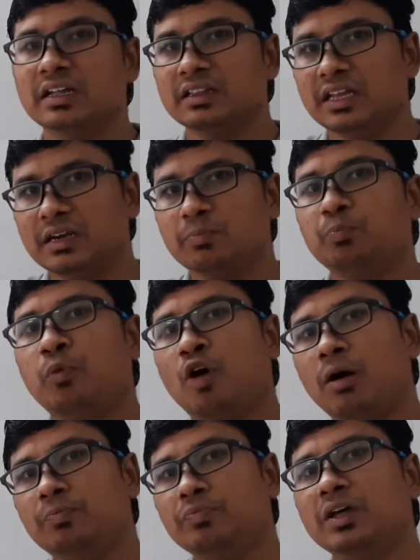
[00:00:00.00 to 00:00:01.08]
then
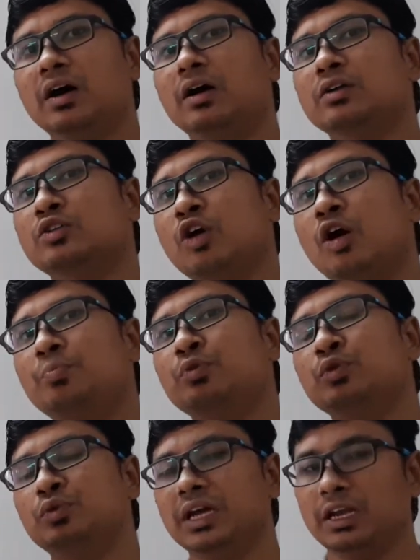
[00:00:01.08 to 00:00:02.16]
pop the top
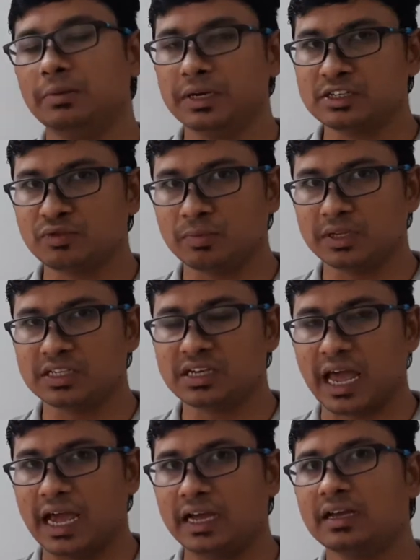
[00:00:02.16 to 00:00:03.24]
two elements from the
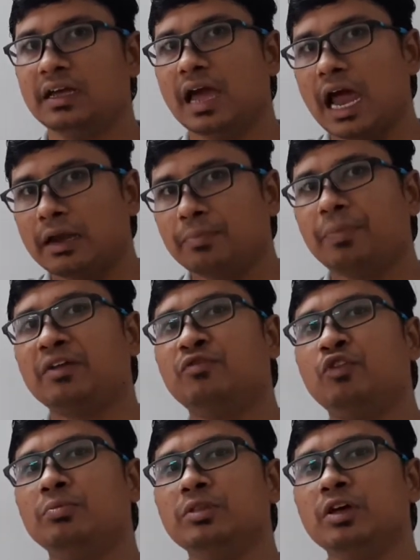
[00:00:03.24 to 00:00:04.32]
stack and
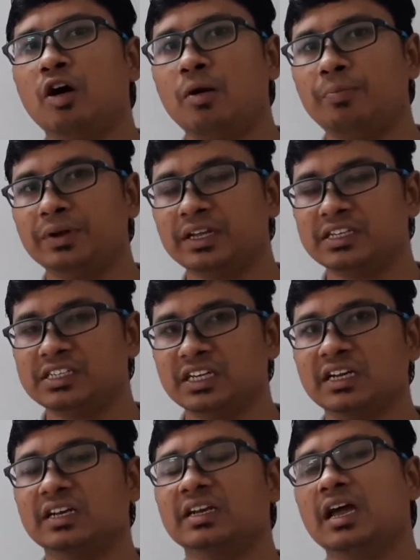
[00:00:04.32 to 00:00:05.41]
perform the
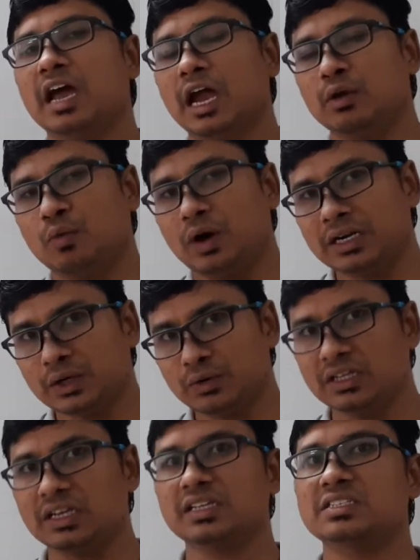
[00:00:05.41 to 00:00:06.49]
operation. And whatever
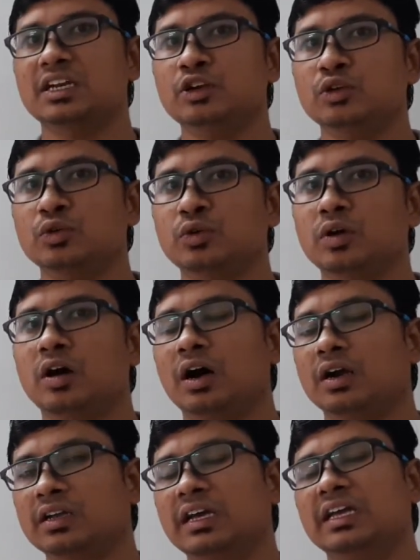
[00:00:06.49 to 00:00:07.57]
the result you got,